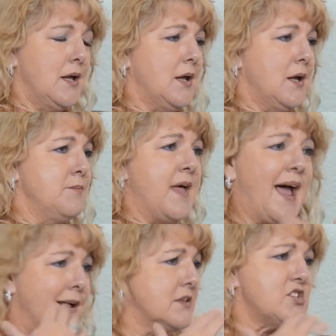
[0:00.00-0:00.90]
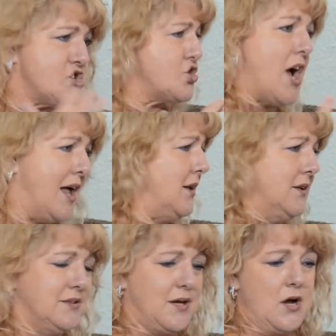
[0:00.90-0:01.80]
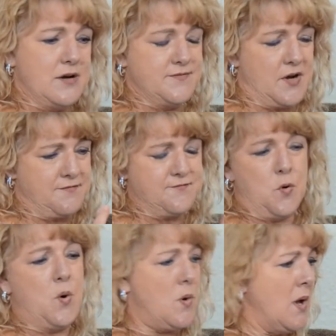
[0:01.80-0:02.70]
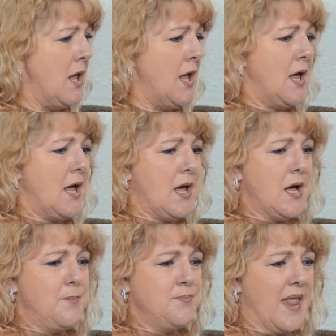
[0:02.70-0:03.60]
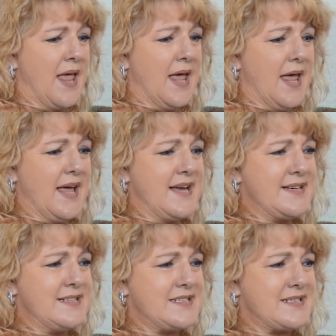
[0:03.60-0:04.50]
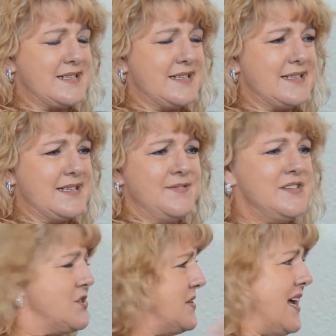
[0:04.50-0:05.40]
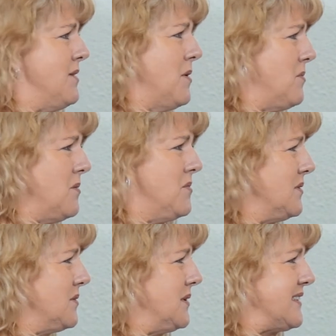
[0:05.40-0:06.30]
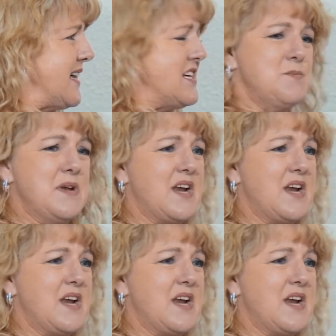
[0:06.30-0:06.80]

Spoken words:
the eldest child of 4. And even today, my mom will say to me,